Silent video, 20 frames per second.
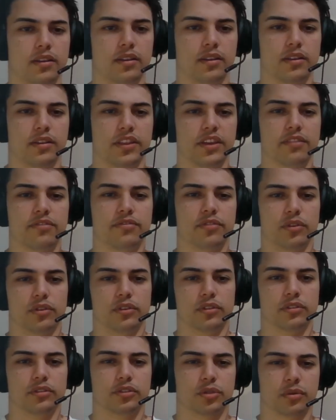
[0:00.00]
Therefore,
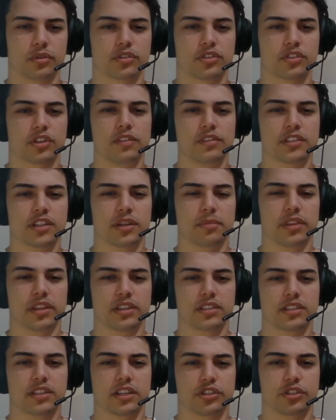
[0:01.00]
to resolve some of
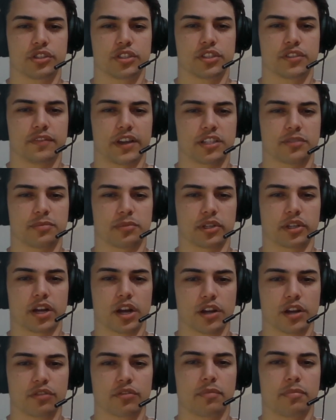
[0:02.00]
these issues faced by
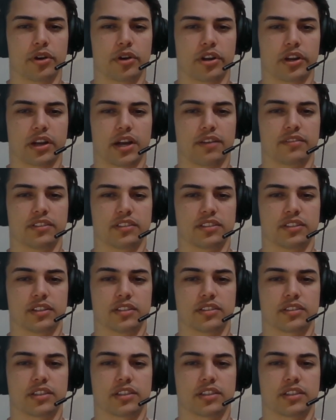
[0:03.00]
current robotic harvesters